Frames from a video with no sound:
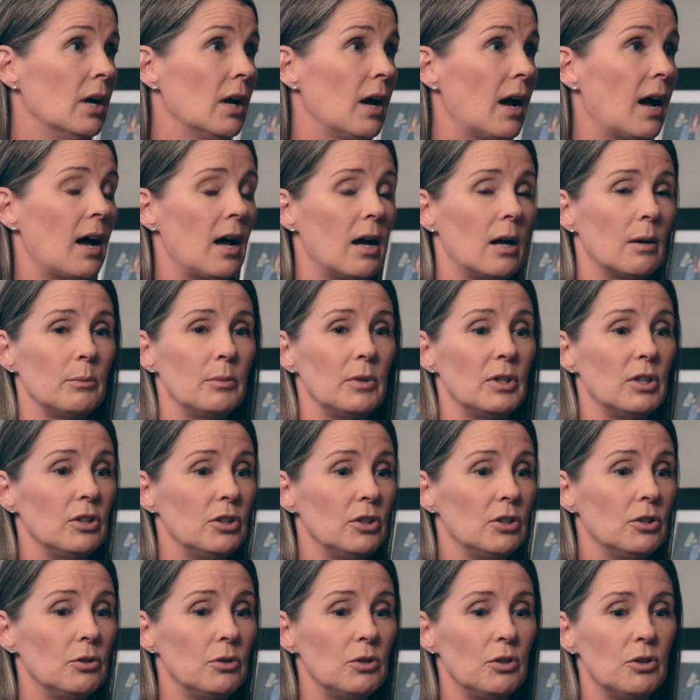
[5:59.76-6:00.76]

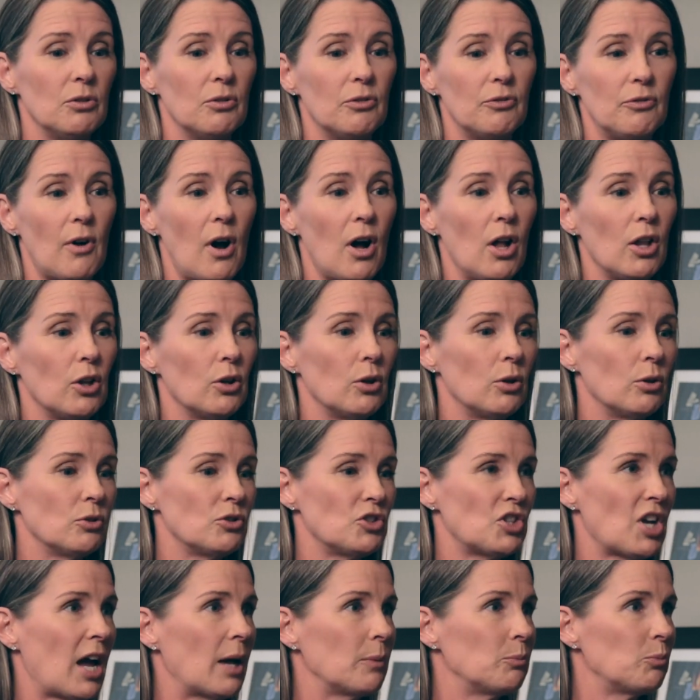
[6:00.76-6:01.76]
You follow
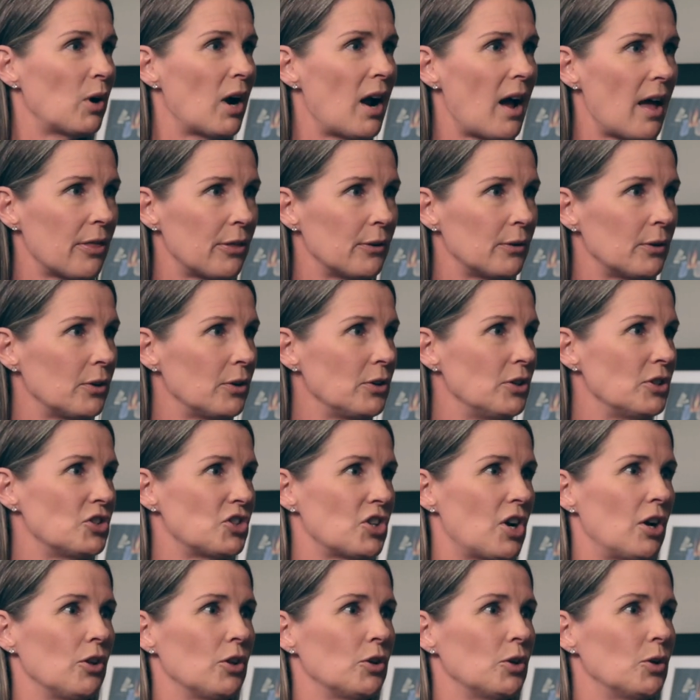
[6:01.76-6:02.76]
Chad Prather, you
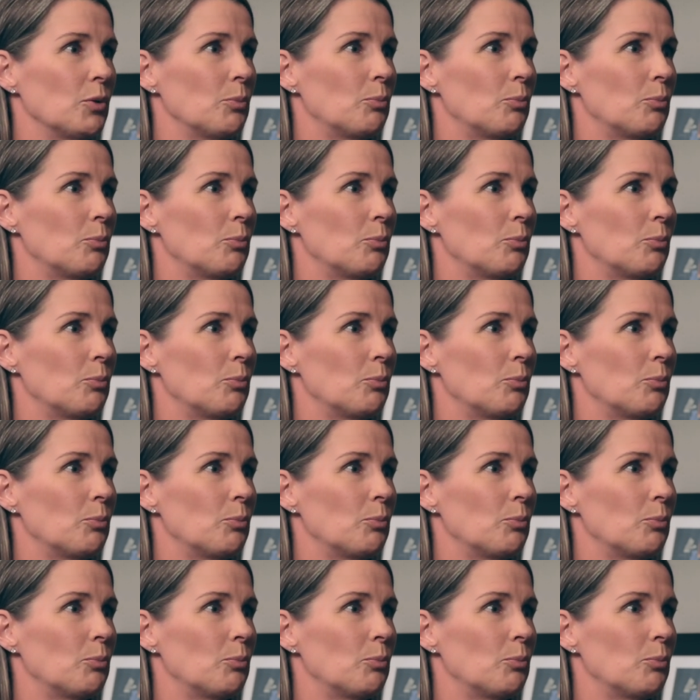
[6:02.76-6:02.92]
follow